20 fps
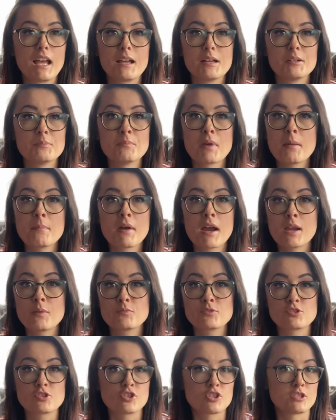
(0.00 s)
My mind
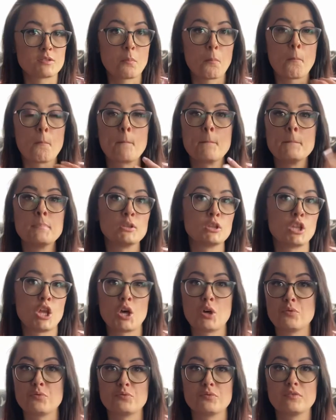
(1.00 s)
was just
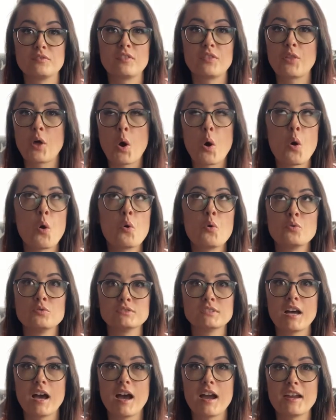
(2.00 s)
blown the whole
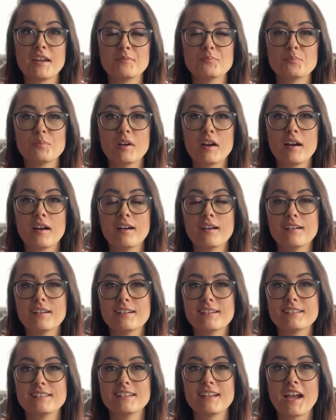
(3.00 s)
time.
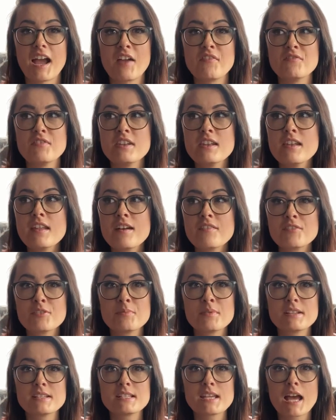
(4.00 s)
I've never
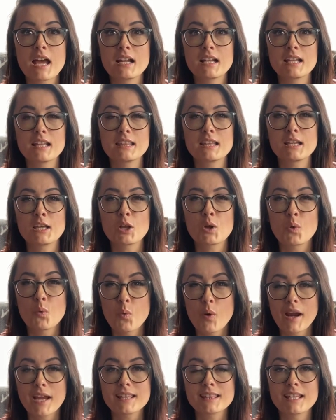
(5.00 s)
been to anything
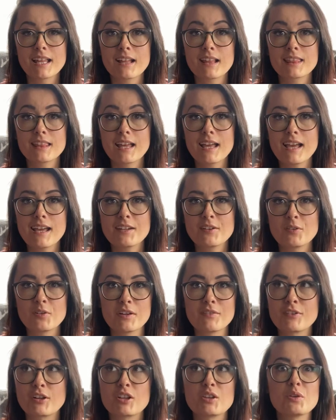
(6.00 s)
quite like that or
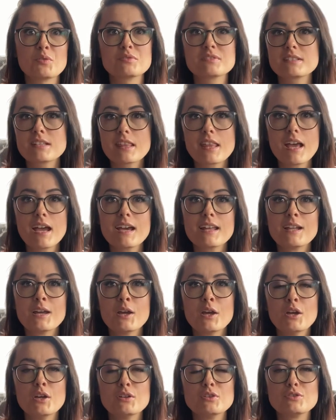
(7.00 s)
even close to that.
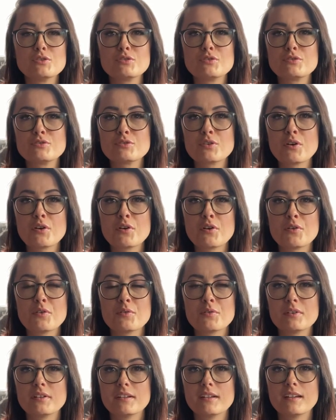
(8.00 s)

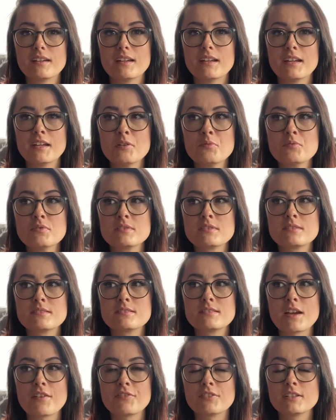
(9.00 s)
So it was
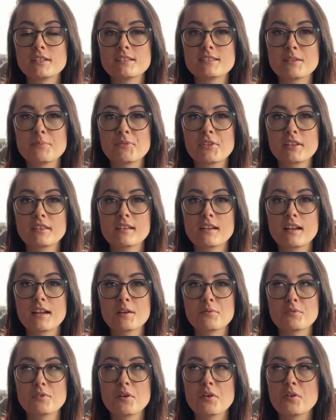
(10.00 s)
definitely something that I
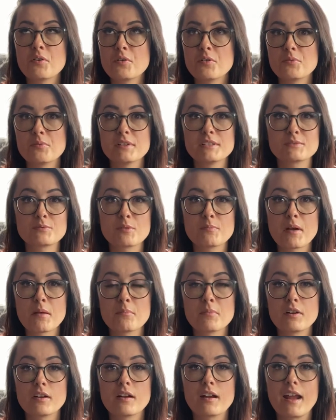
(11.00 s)
will always
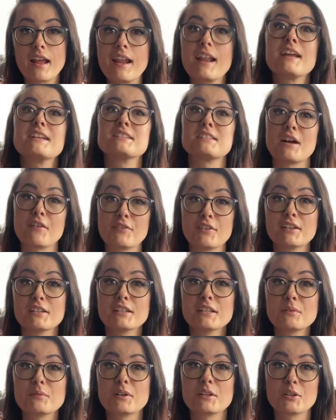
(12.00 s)
remember, and I definitely
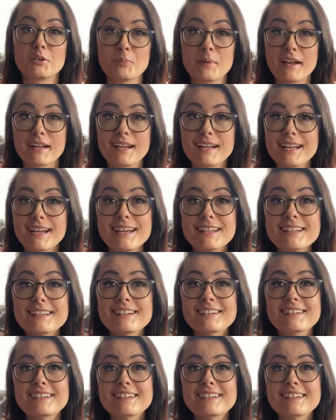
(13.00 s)
want to go back again.